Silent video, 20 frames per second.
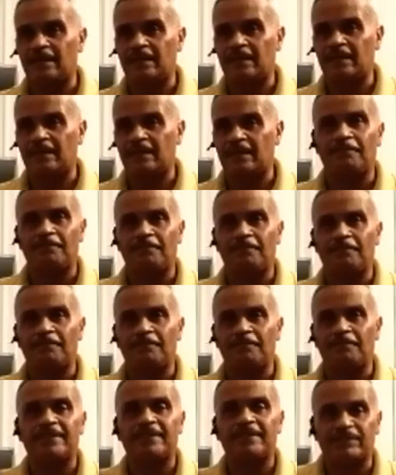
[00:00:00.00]

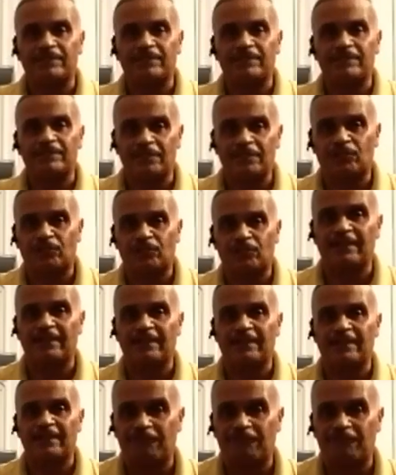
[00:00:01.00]
breathing with the instrument. Like
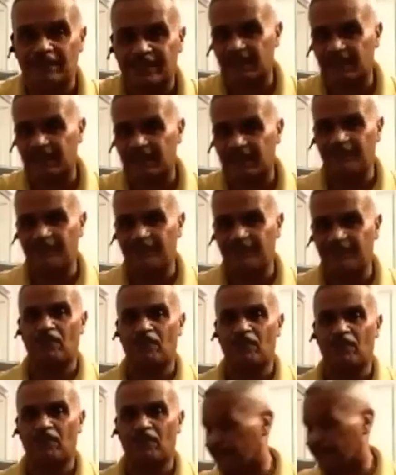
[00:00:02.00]
for instance, let me just give
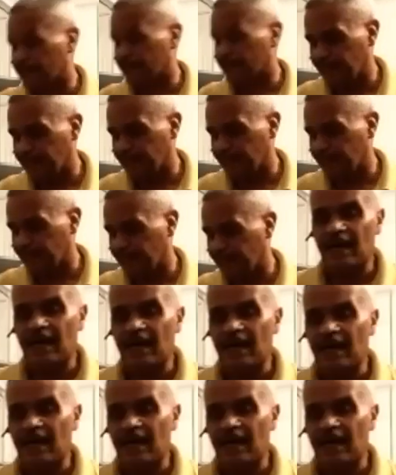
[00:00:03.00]
you one more thing here.